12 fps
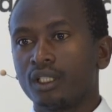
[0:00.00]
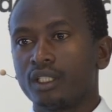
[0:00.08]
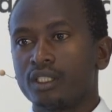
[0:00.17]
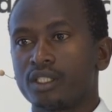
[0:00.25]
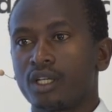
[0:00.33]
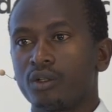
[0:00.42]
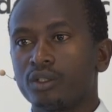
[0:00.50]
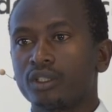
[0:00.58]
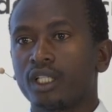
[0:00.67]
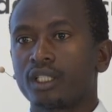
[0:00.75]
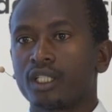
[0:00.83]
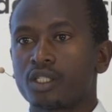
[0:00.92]
There is a
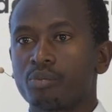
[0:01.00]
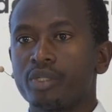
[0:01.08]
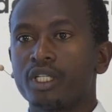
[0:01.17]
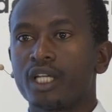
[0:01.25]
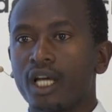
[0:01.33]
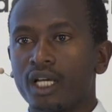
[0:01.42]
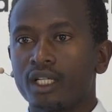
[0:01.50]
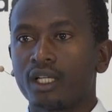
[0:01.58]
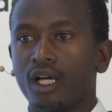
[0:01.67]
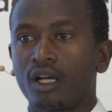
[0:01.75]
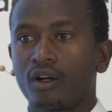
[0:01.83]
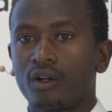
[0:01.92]
lot that has been
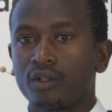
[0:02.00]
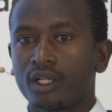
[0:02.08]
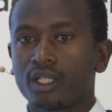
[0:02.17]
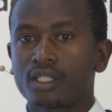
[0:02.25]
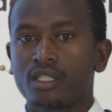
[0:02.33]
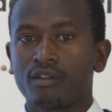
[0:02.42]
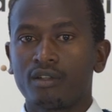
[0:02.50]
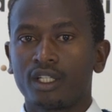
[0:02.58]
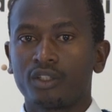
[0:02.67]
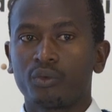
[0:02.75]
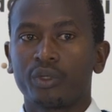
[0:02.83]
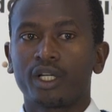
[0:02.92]
done around cassava
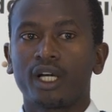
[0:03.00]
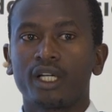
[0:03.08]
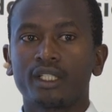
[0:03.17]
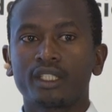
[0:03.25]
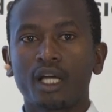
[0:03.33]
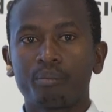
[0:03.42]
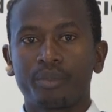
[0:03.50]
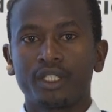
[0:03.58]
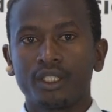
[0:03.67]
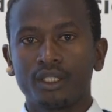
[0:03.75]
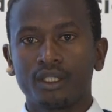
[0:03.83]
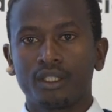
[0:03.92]
that we can tap
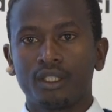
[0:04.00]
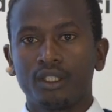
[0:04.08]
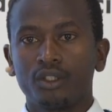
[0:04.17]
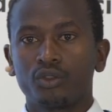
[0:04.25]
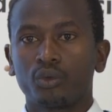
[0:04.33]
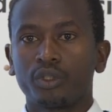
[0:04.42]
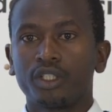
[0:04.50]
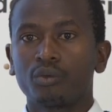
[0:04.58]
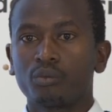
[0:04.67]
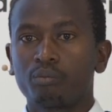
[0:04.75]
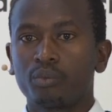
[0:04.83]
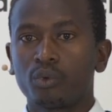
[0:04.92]
in to
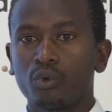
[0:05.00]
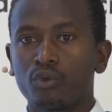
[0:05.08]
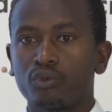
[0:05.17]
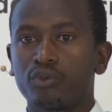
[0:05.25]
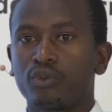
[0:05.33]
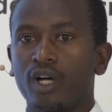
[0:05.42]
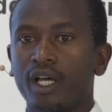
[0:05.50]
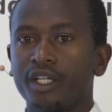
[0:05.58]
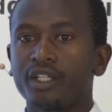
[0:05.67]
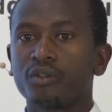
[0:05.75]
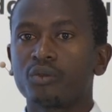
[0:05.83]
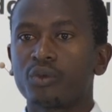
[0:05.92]
improve
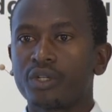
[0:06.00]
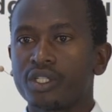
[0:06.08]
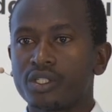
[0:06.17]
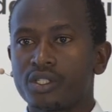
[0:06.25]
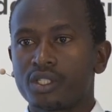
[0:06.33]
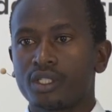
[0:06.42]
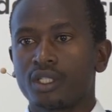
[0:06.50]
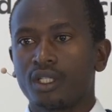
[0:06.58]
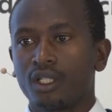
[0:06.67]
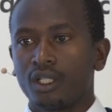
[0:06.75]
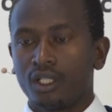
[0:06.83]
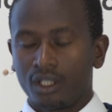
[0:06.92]
and increase
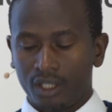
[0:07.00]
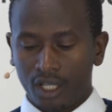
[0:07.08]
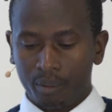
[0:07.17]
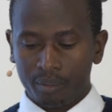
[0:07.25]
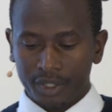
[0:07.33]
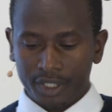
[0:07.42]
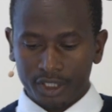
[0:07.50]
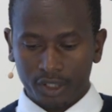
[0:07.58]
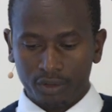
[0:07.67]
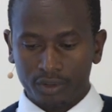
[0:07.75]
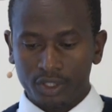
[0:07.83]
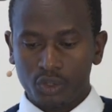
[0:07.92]
the ability
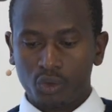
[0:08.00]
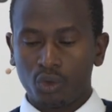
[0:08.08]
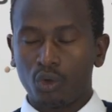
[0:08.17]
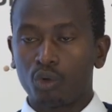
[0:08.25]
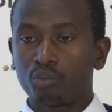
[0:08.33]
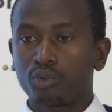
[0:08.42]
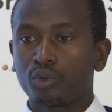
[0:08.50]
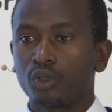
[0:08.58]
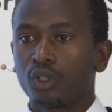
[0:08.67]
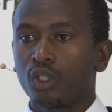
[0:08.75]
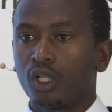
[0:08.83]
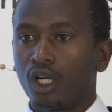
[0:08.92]
of this crop
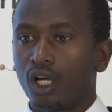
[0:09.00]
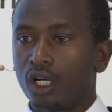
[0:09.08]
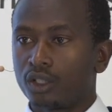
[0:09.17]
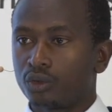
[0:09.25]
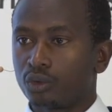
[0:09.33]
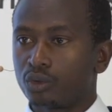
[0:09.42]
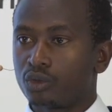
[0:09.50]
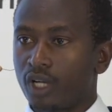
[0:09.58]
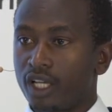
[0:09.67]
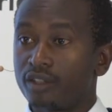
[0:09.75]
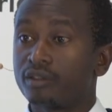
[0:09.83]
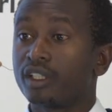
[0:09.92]
to
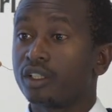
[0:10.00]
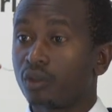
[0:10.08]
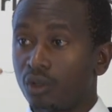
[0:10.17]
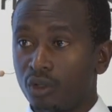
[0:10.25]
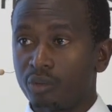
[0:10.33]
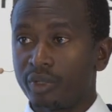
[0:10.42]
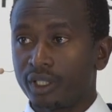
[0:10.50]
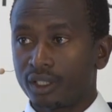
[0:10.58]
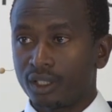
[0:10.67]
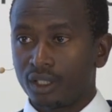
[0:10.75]
drive the economy.